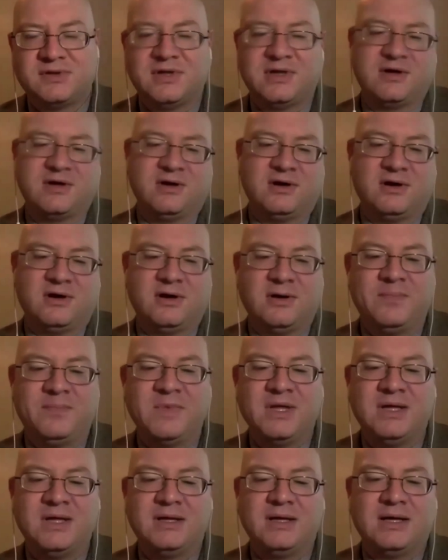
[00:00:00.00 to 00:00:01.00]
They are
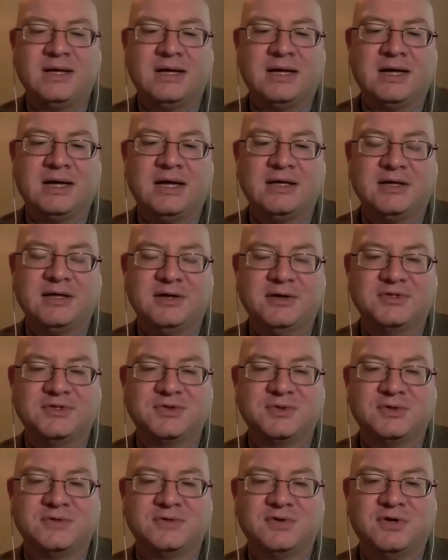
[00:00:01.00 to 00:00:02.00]

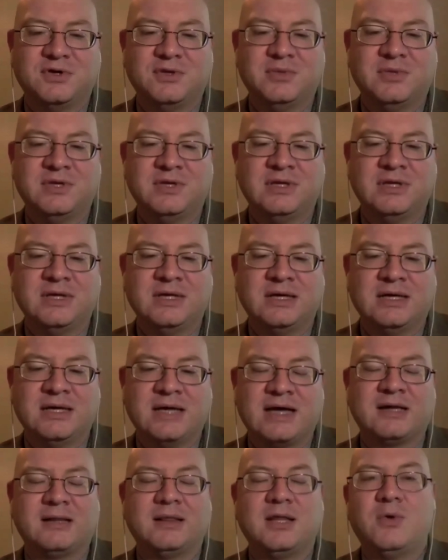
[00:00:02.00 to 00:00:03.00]
sort of going to be
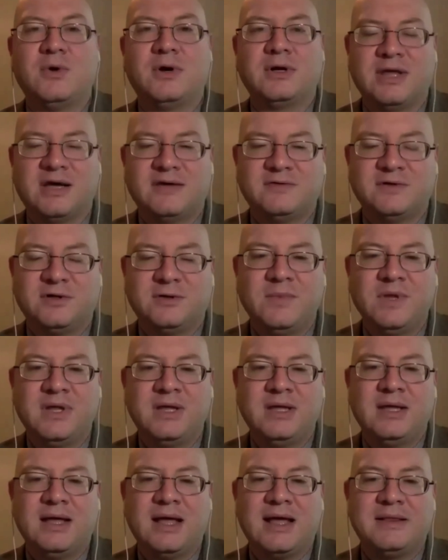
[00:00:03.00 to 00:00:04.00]
at a lower level,
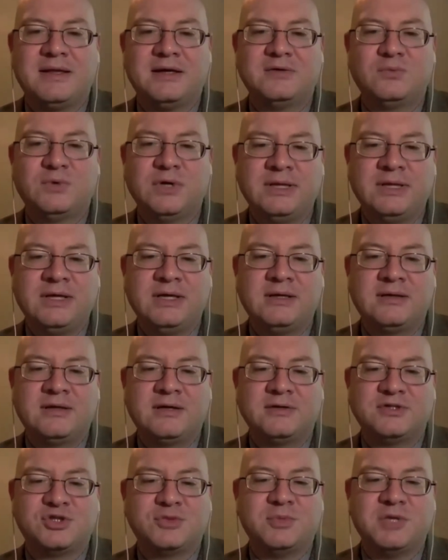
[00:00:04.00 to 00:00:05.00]
and that it really
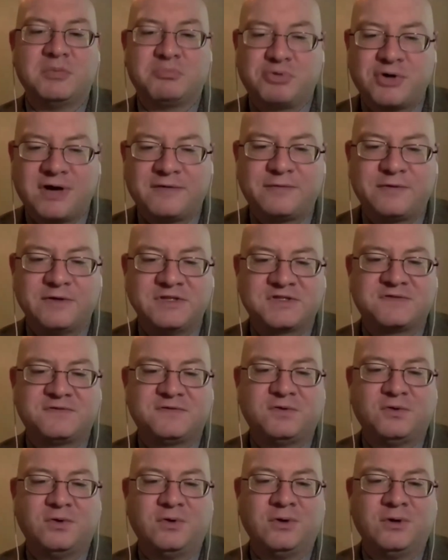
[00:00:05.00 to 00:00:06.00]
there should be a preference
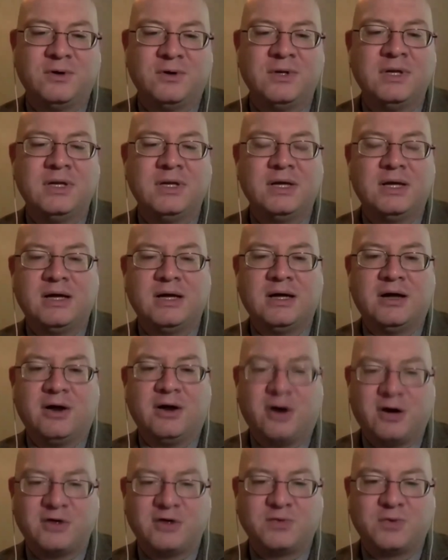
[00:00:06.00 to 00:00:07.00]
for
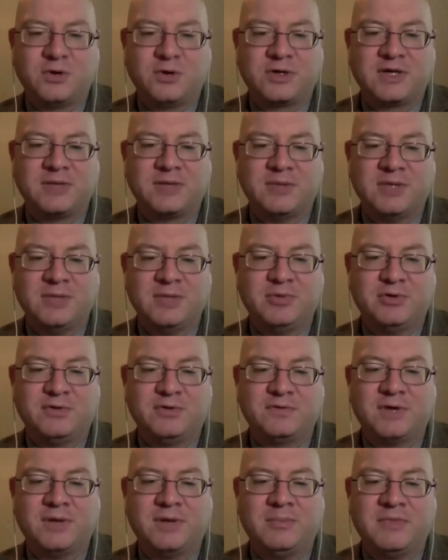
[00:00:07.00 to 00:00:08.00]
hardworking people
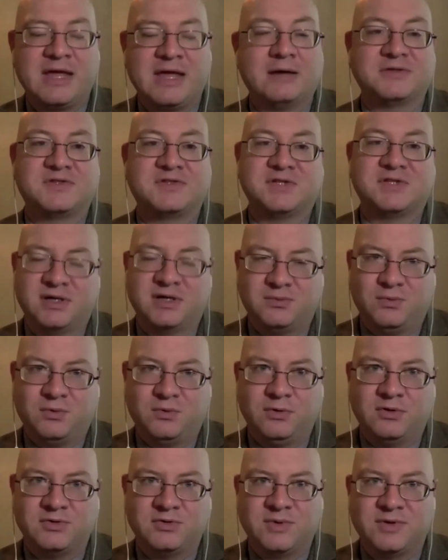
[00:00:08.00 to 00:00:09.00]
from the outside
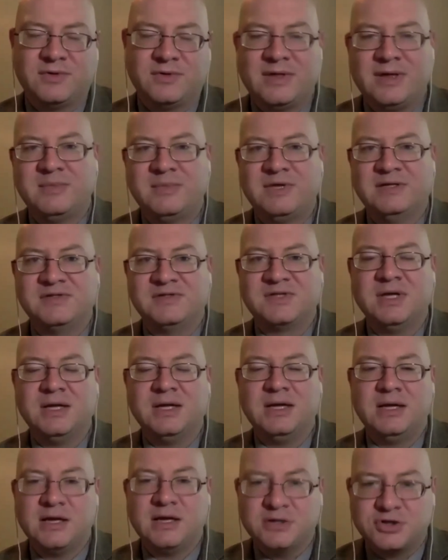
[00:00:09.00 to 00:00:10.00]
world, whether that means
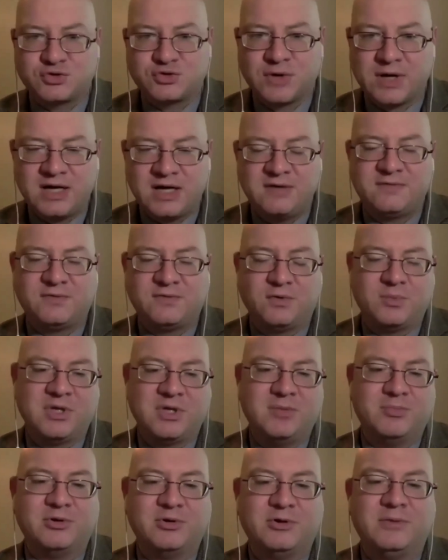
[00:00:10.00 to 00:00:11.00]
in trade for
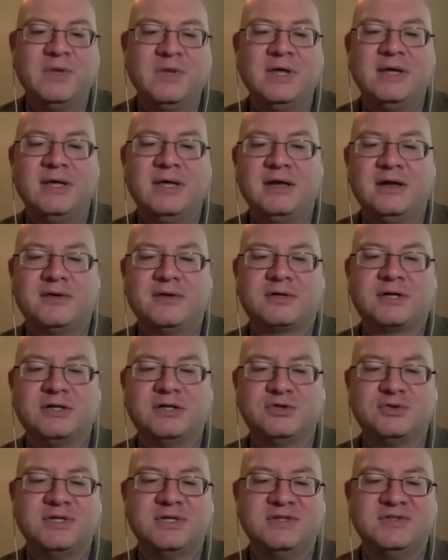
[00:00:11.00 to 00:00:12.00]
people in other
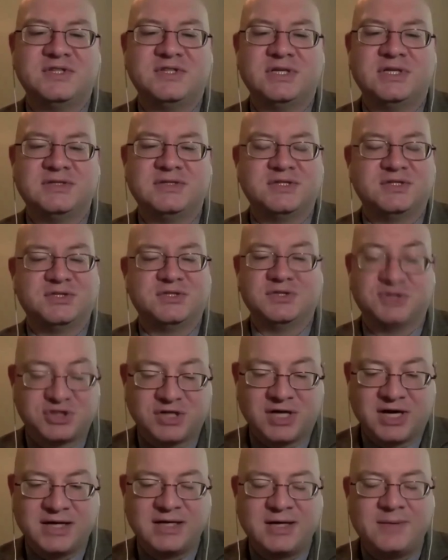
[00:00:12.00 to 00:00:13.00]
countries such as
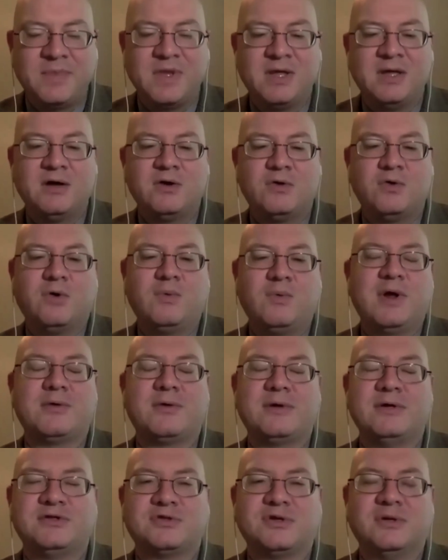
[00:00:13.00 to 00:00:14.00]
China, or
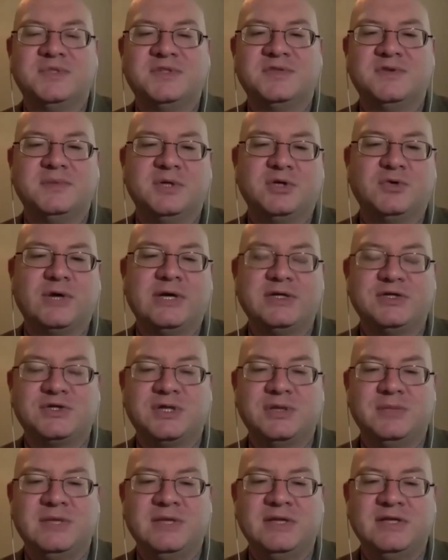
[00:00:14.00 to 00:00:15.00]
whether in terms of
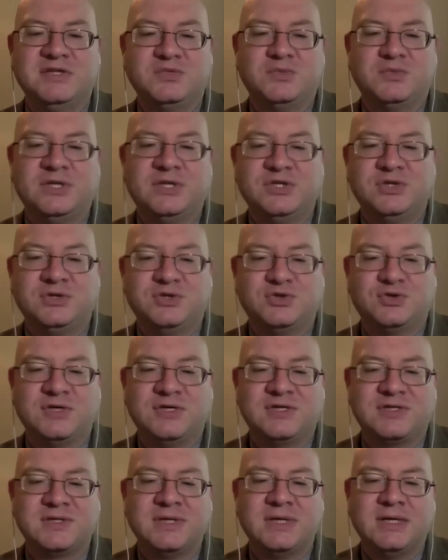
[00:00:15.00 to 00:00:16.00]
immigration it means we should
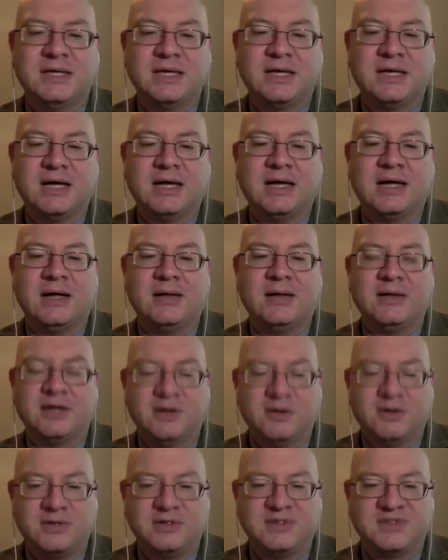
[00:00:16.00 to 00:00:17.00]
treat
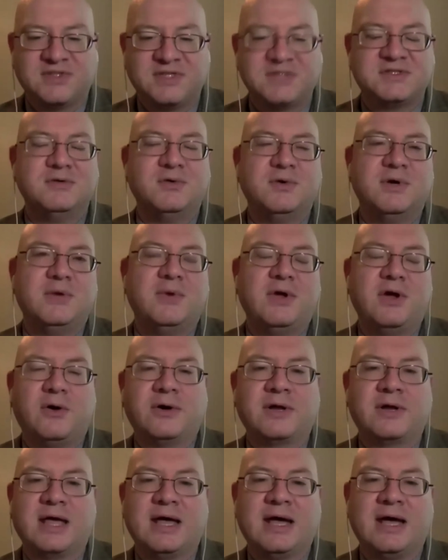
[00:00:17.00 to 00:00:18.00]
the citizenry we
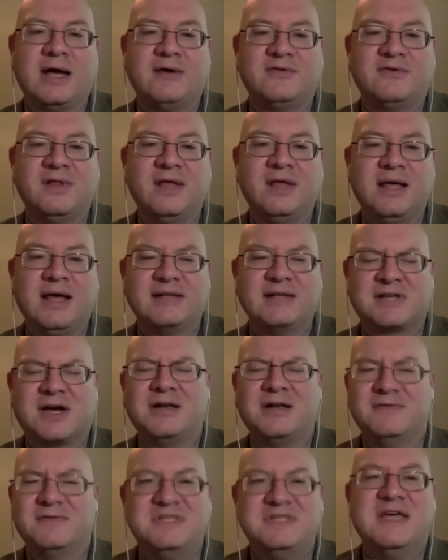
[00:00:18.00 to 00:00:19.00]
already have as
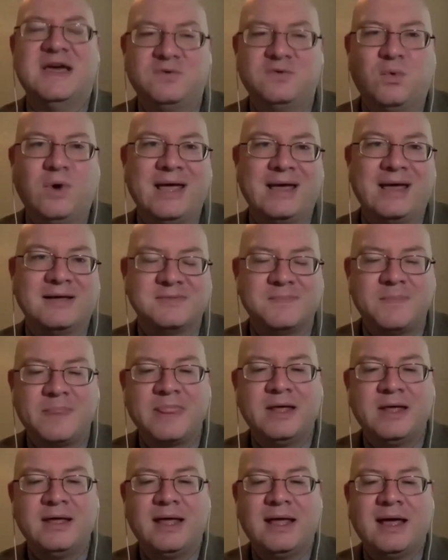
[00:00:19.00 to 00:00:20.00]
kind of dead weight
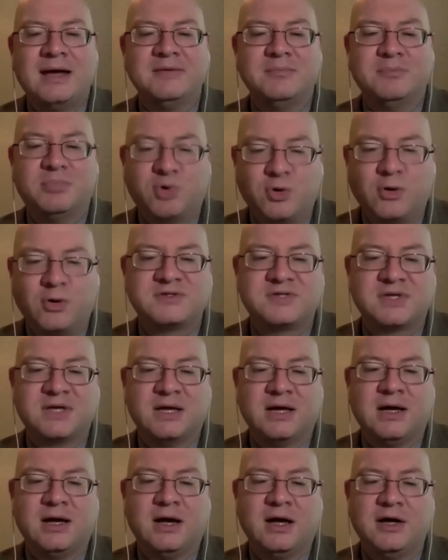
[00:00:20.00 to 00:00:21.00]
and import
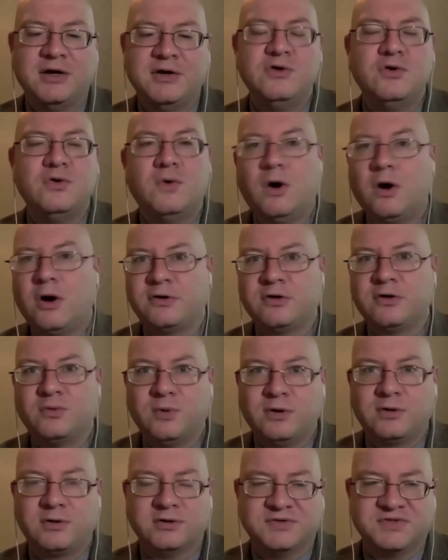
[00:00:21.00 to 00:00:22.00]
a new, harder
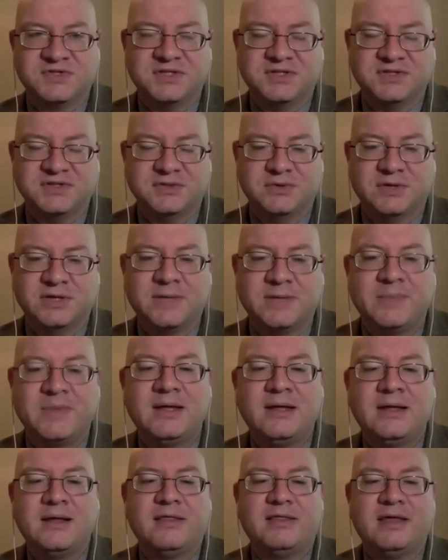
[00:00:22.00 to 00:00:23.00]
worker citizenry.
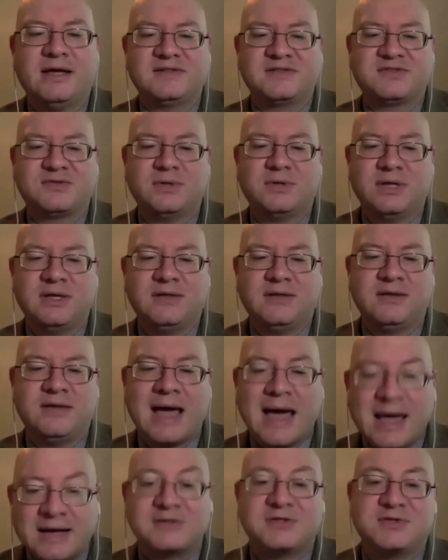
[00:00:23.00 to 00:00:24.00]
That's certainly the
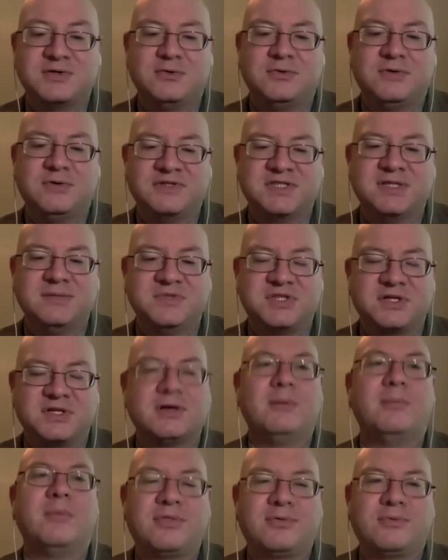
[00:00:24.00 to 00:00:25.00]
attitude that seems to
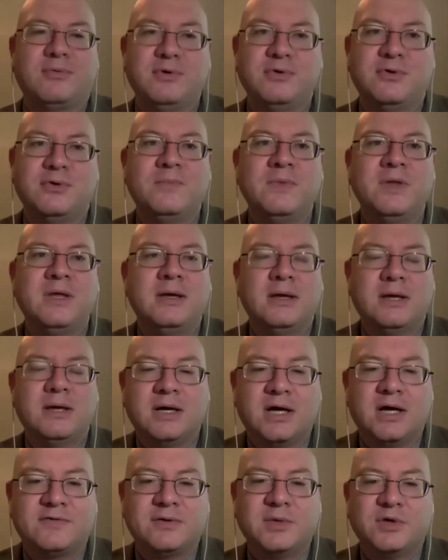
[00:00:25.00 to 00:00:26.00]
come through
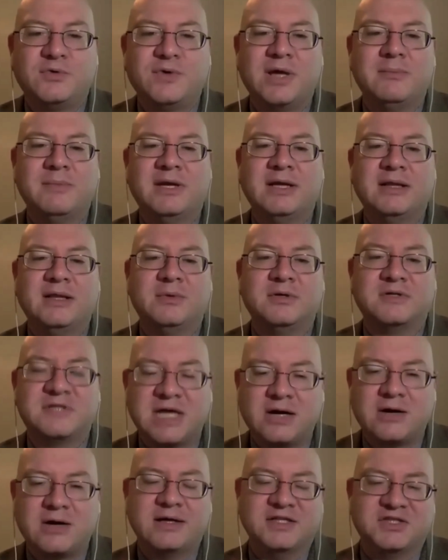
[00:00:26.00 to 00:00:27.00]
from a great many
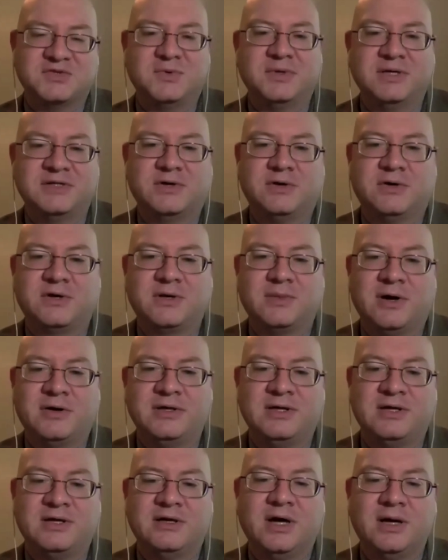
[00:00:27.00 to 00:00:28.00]
libertarians when they talk about
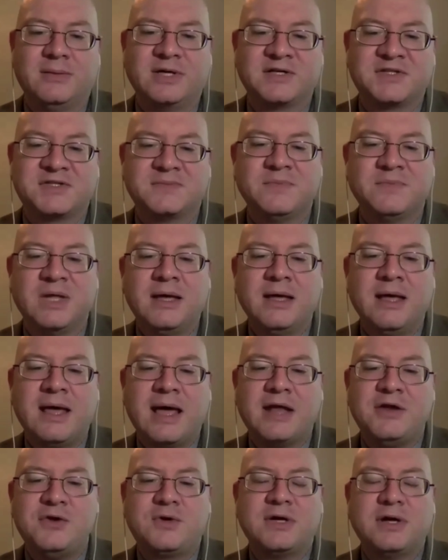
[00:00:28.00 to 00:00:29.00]
economics.
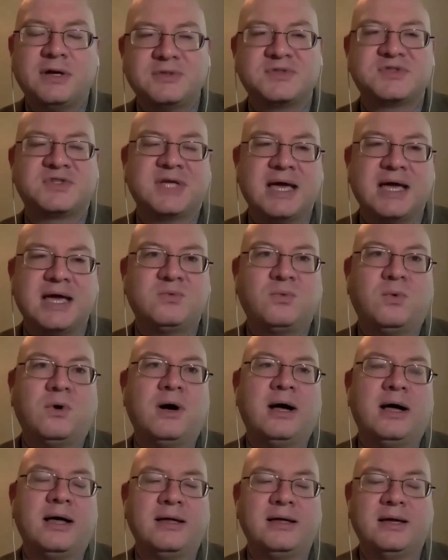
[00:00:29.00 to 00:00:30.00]
And you can understand
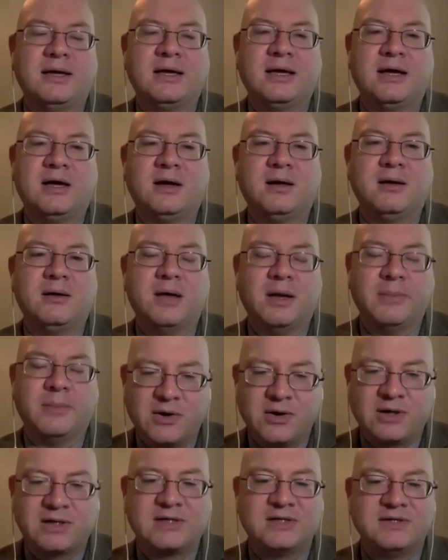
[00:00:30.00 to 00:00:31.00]
why
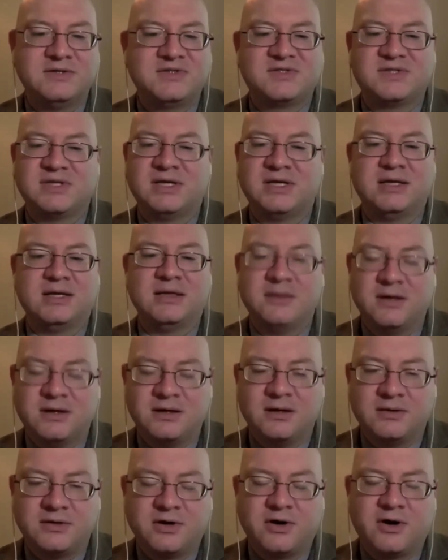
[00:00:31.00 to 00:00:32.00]
Americans in
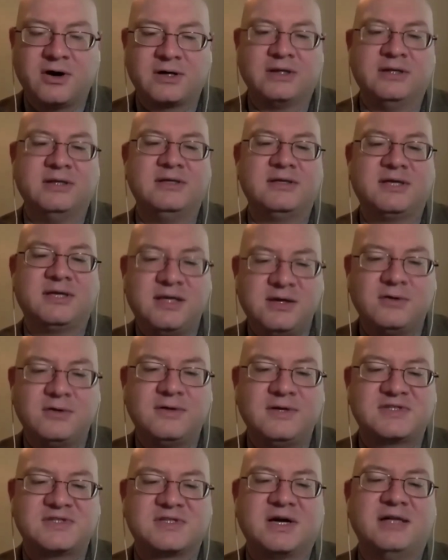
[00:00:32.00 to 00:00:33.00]
the heartland hear
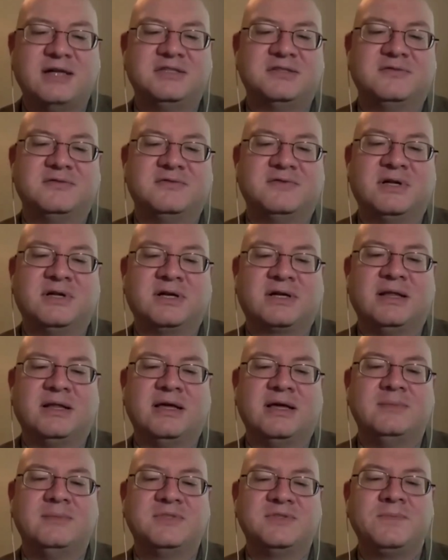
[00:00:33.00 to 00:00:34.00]
these kinds of
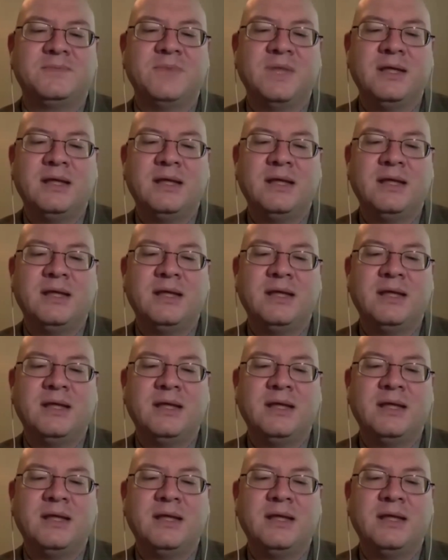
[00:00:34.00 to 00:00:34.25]
claims.